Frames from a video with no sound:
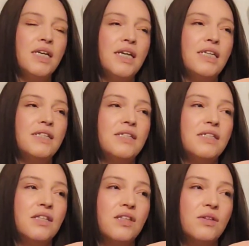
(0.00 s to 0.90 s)
and see
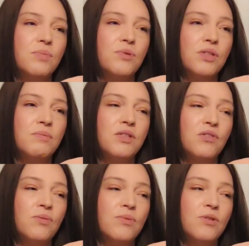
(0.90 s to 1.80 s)
that they're pretty
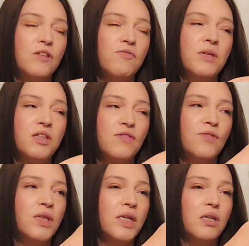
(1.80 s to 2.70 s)
miserable, they've been there
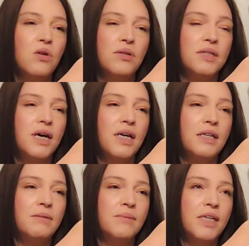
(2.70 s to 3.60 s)
for like a long
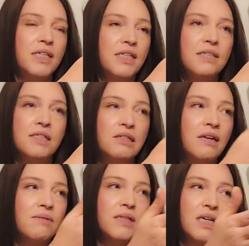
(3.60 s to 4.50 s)
time, and they still
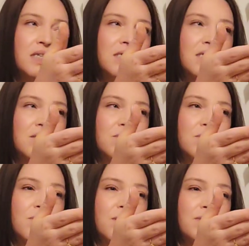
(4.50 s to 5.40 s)
haven't gotten like what's
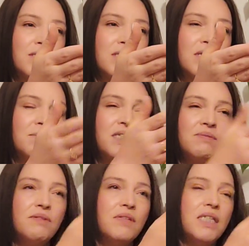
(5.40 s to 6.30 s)
promised to them.
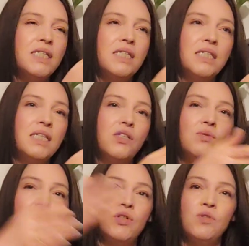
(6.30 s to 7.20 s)
Even if they did get
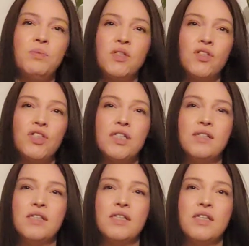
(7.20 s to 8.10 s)
to a new position,
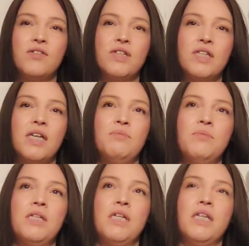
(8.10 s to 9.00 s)
it's like they're again
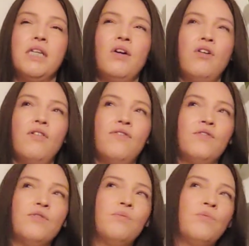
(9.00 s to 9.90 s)
being like
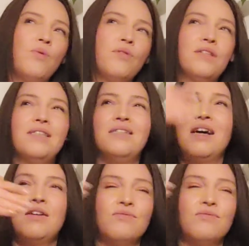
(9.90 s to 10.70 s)
offered more that's not